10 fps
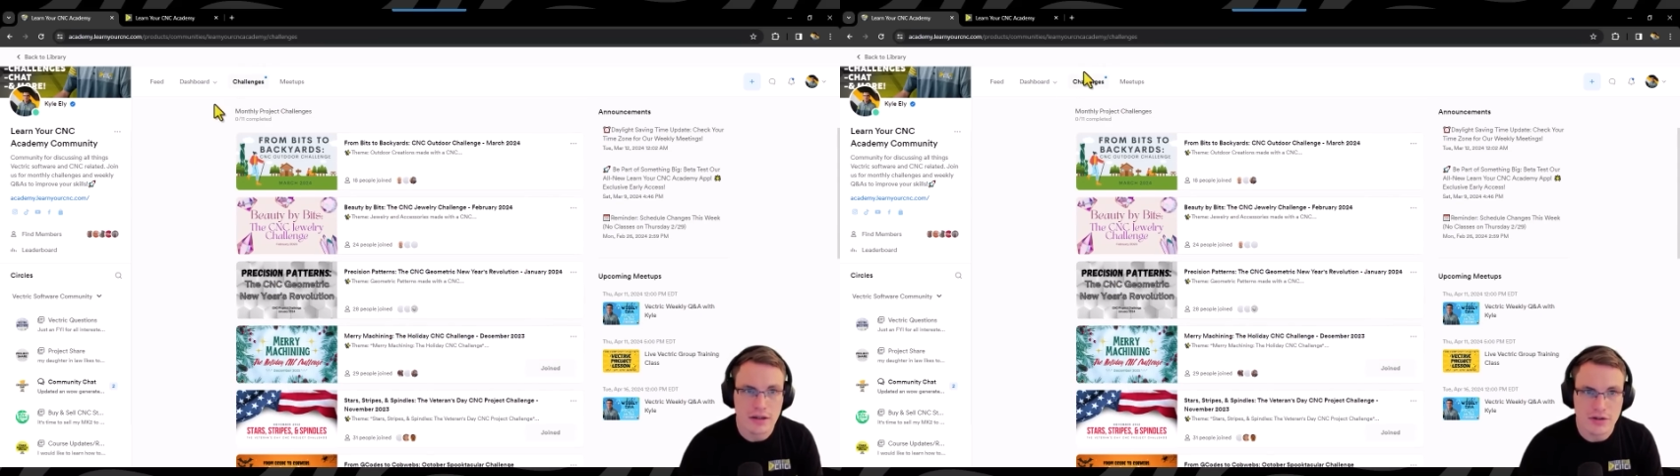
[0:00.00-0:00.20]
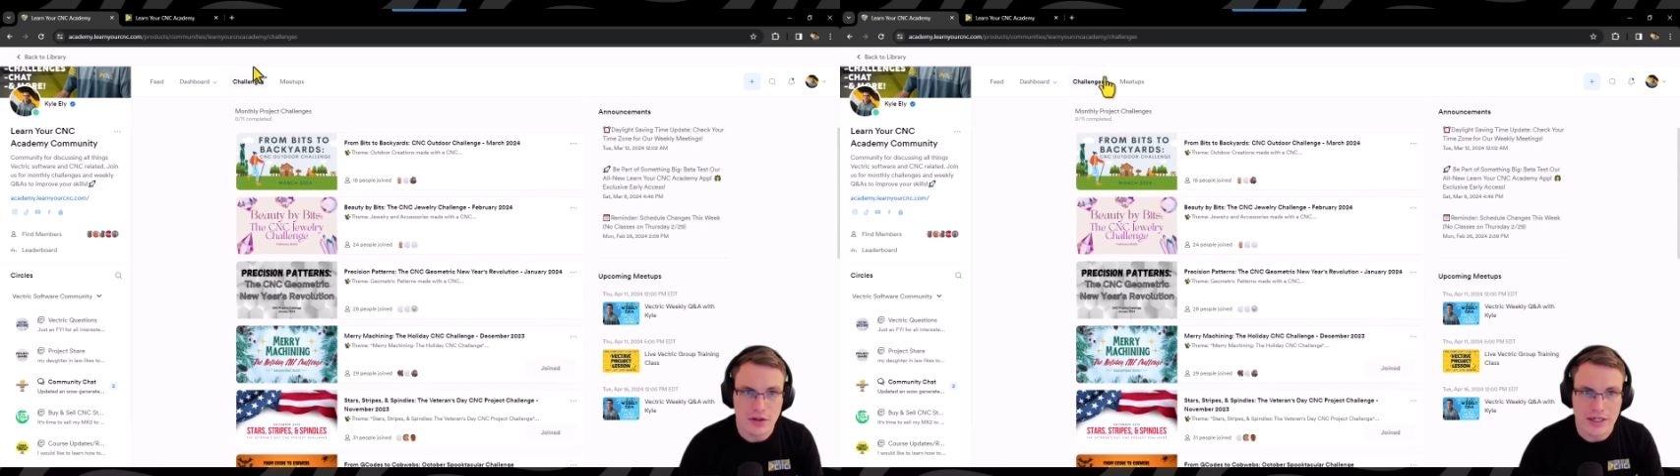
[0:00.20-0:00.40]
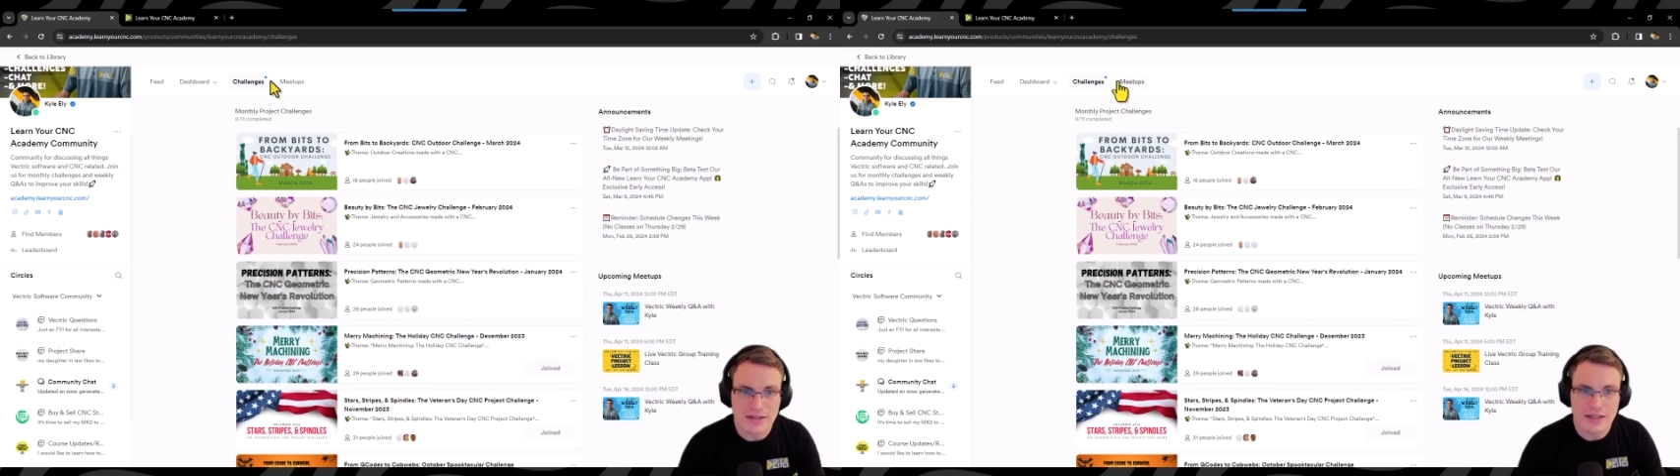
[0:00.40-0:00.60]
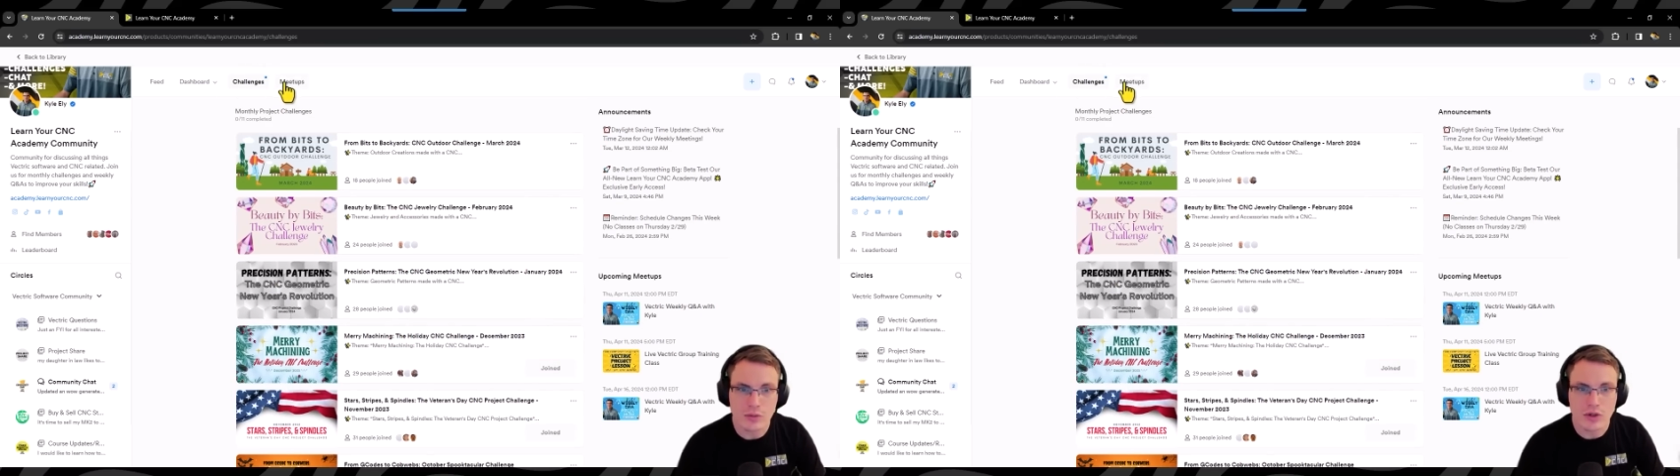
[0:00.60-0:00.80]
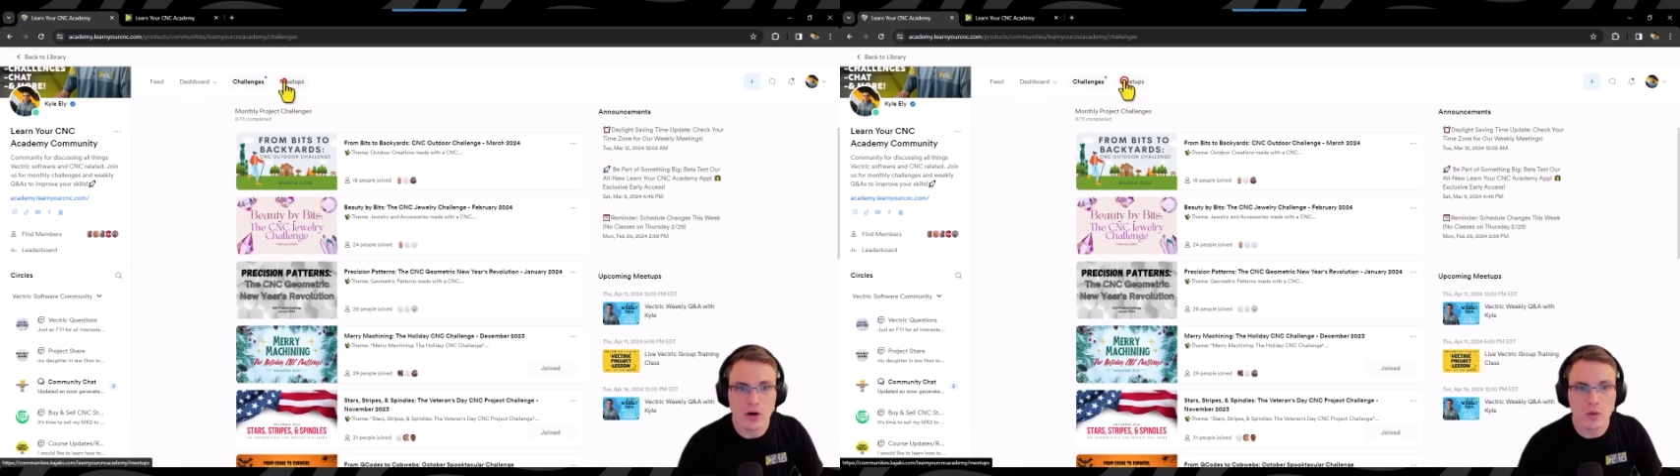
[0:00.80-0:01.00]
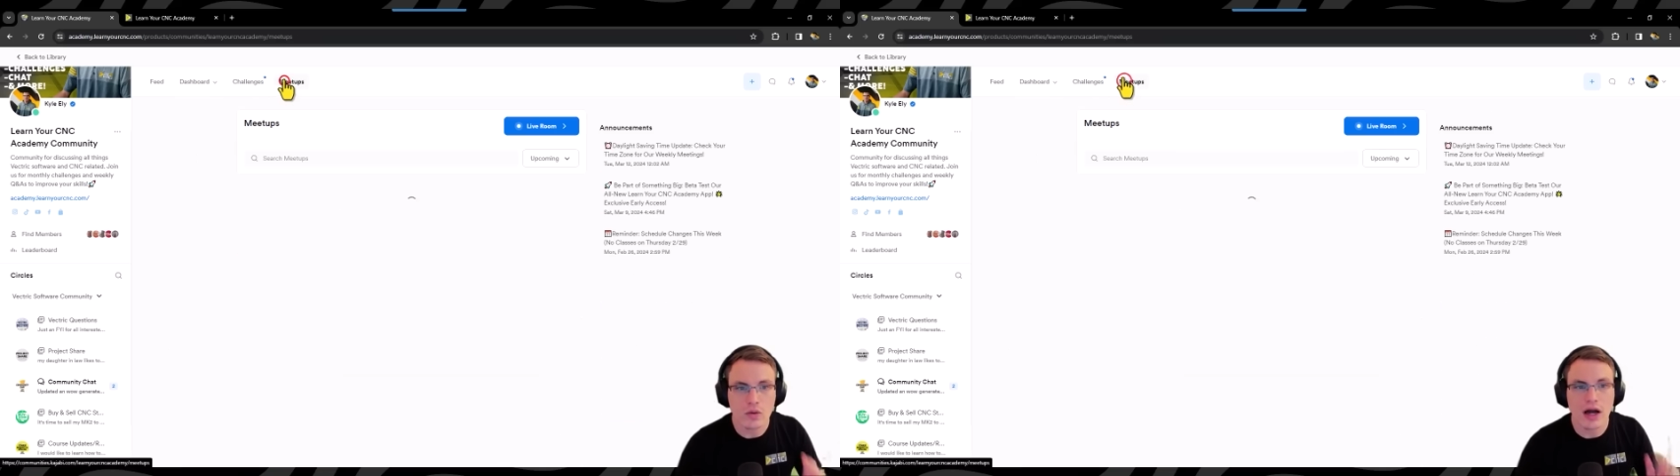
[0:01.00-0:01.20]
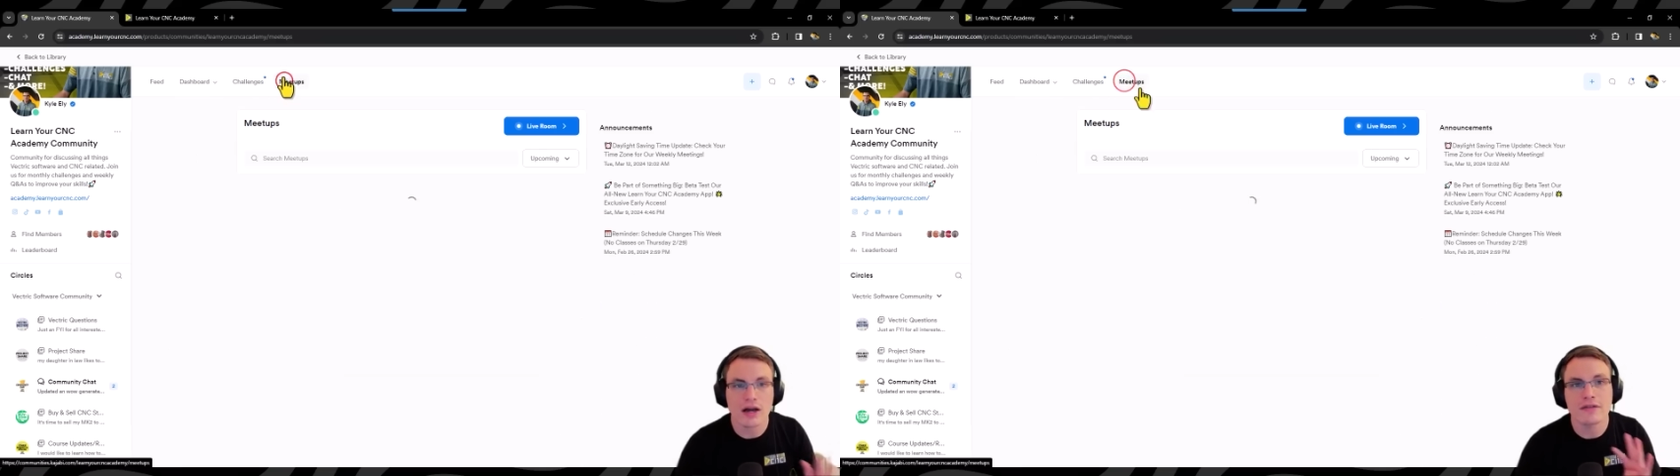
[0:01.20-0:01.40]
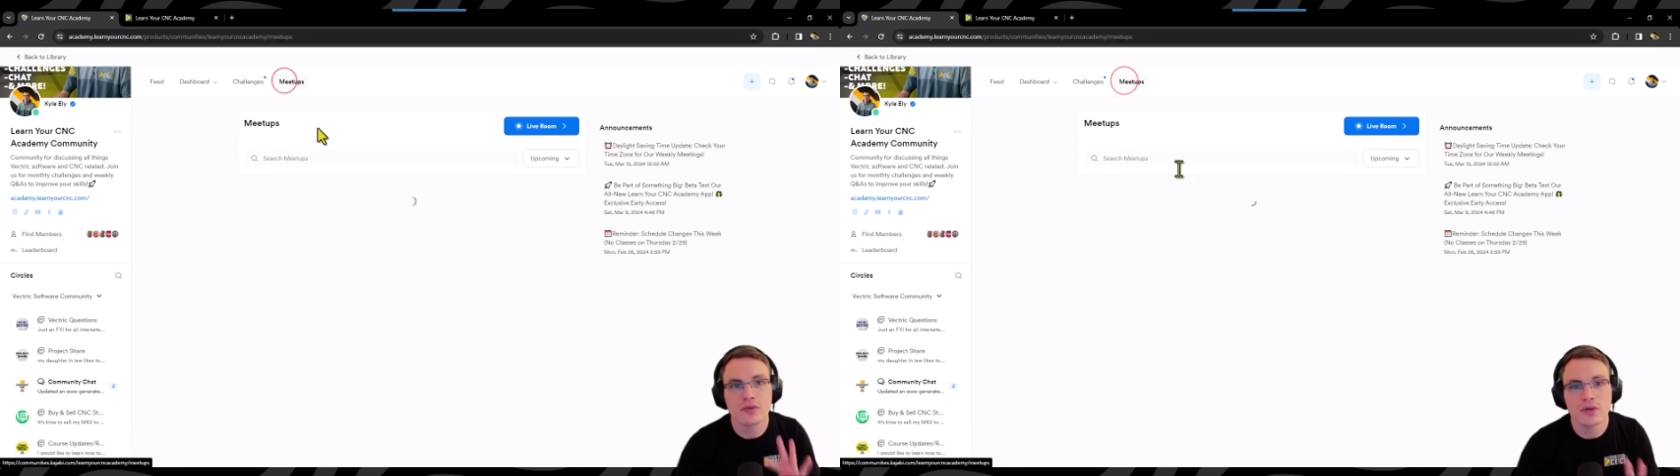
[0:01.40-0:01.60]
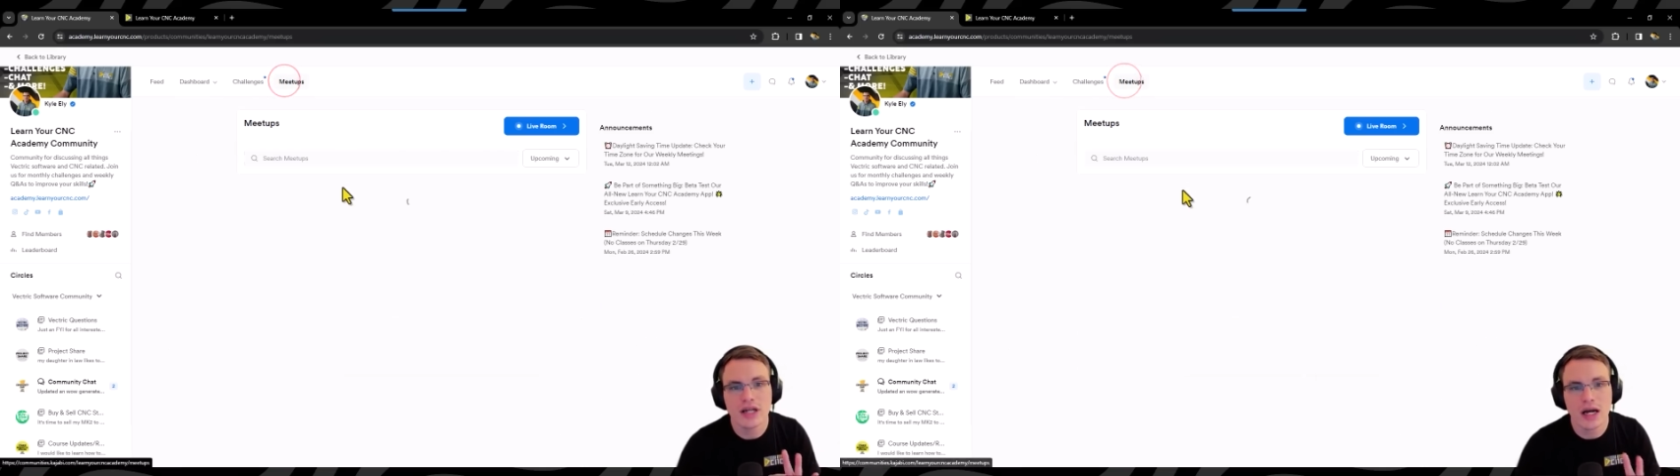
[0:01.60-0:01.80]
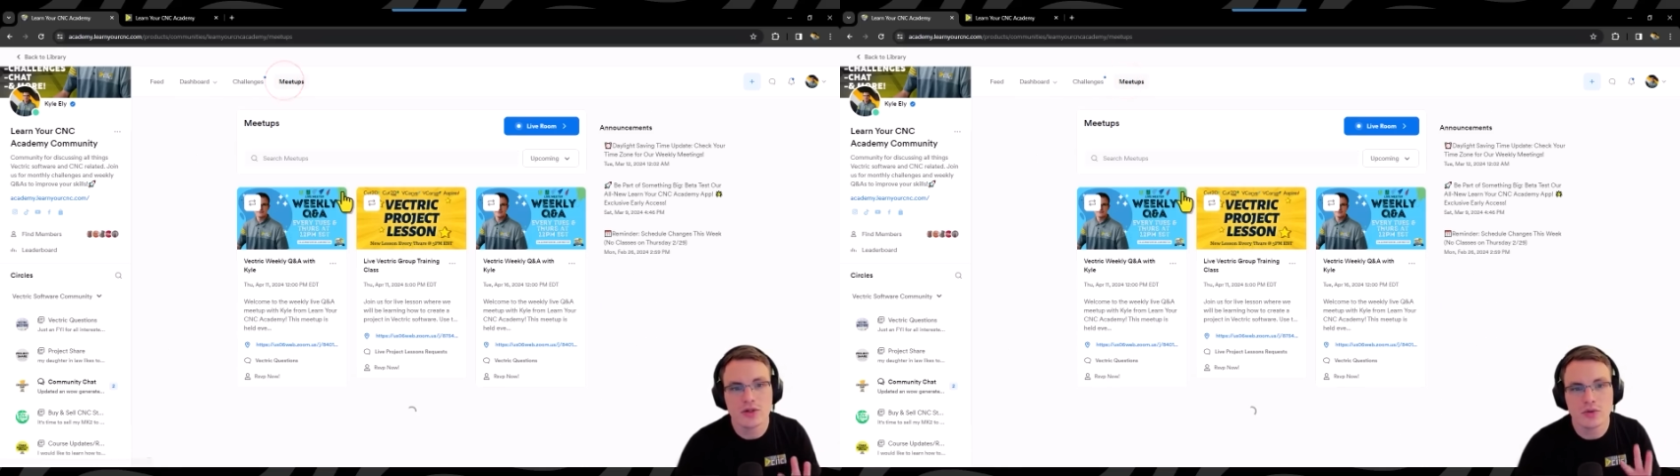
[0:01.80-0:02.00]
So like I said, we go live three
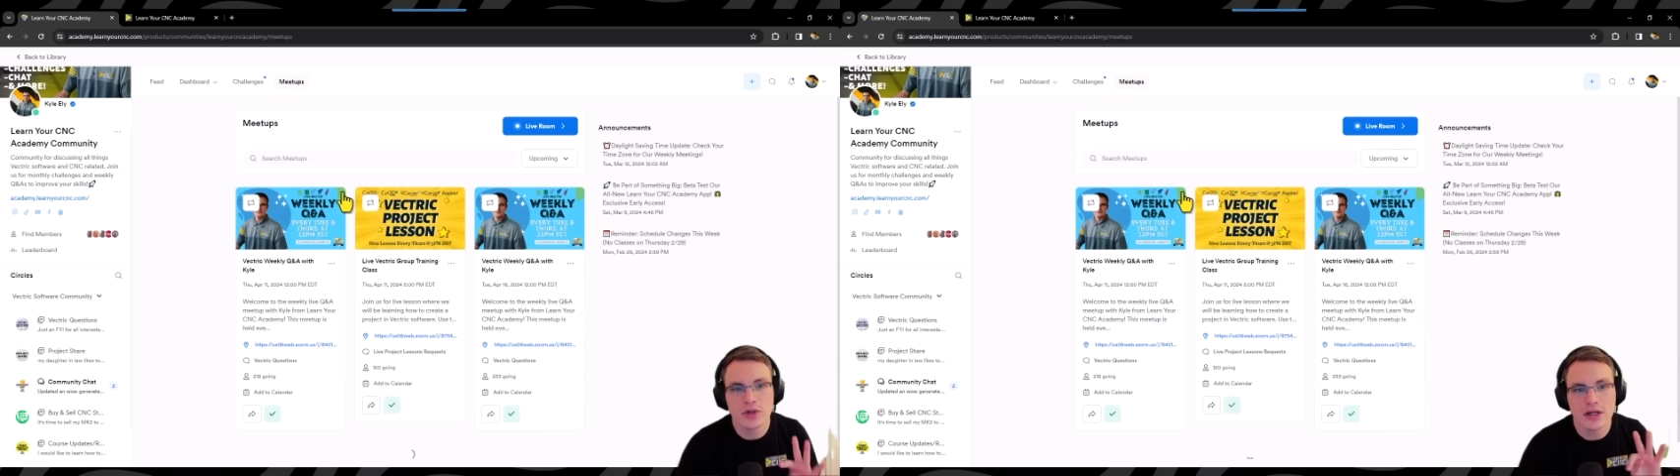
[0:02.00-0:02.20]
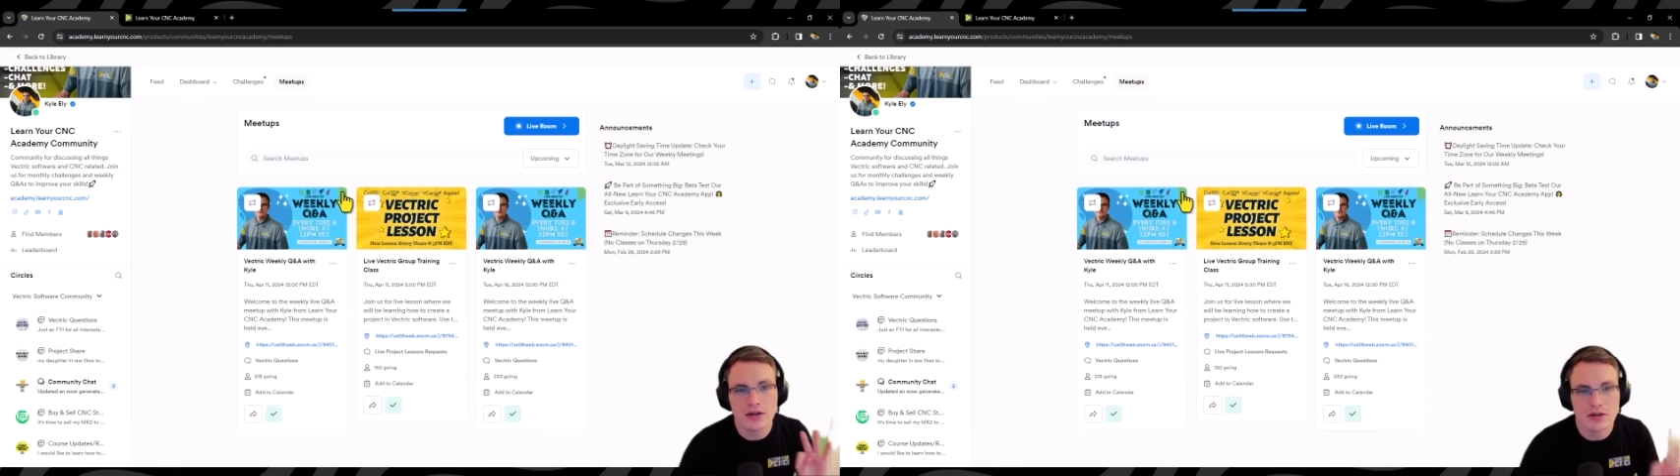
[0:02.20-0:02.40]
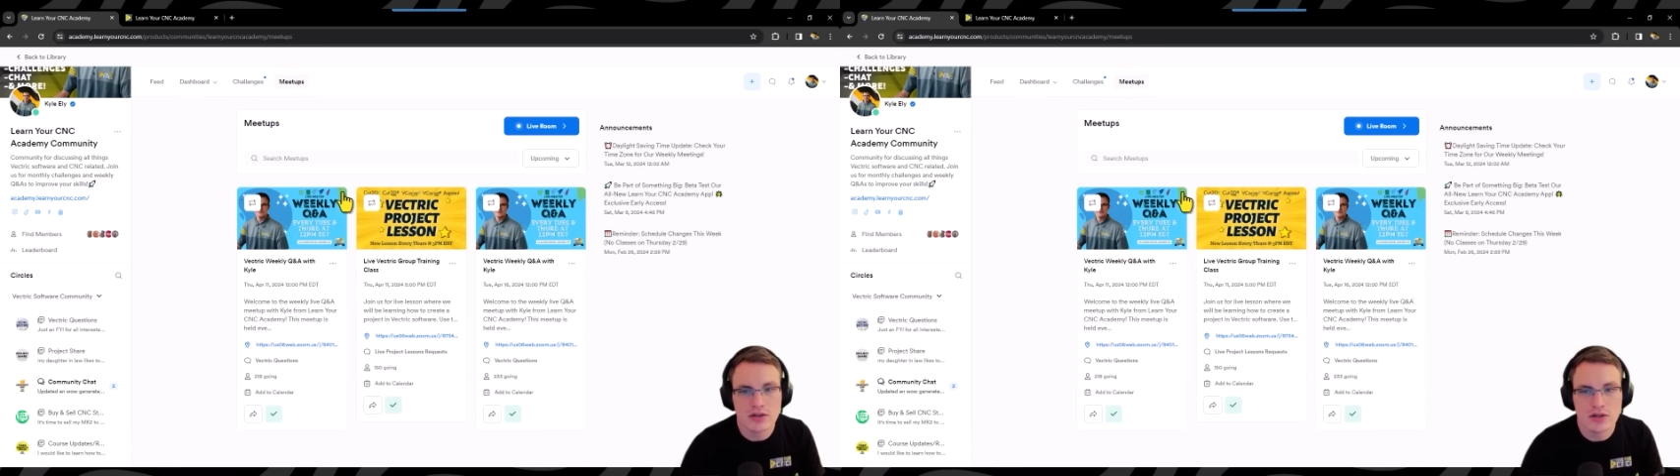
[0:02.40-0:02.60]
times a week,